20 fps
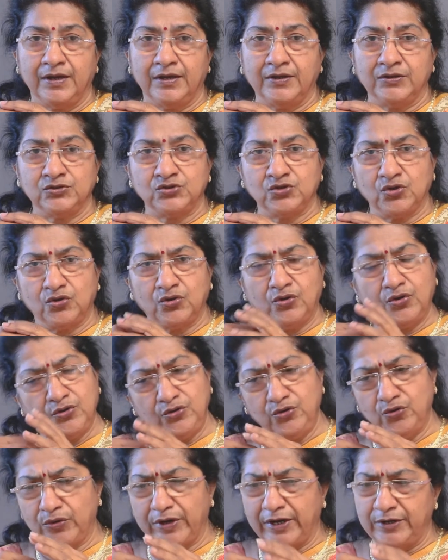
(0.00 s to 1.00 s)
So,
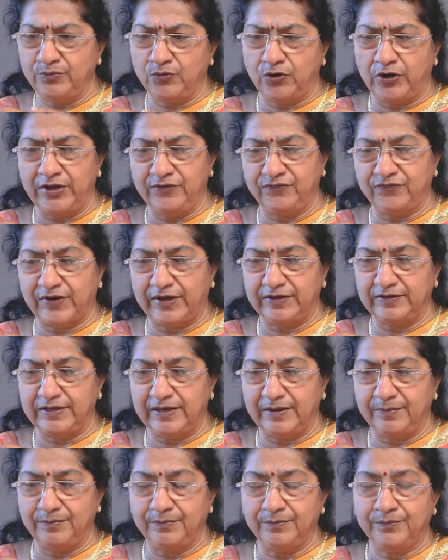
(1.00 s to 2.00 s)
you can modify
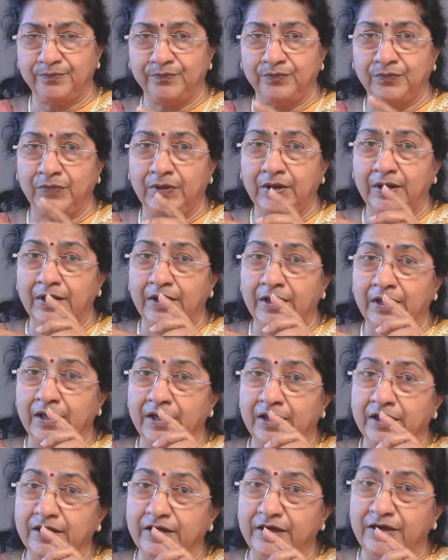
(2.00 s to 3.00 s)
them.
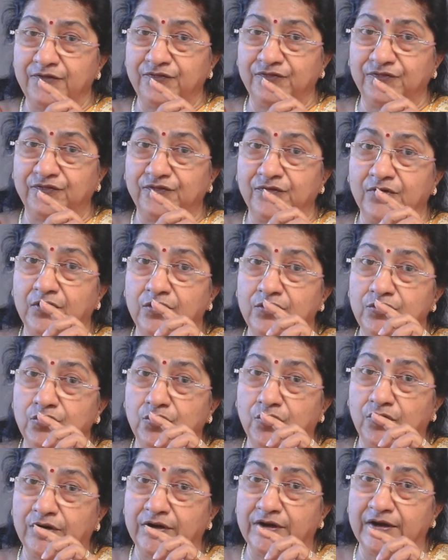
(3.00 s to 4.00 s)
If
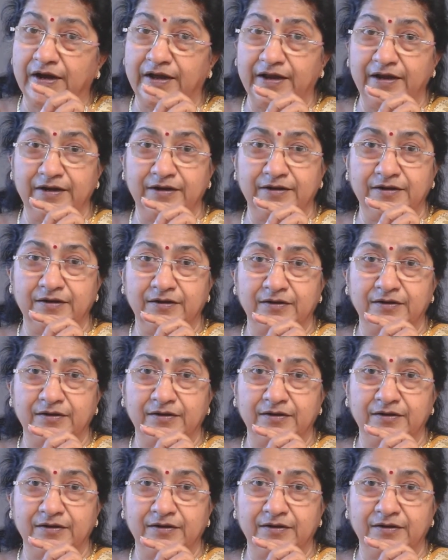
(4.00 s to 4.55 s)
your guide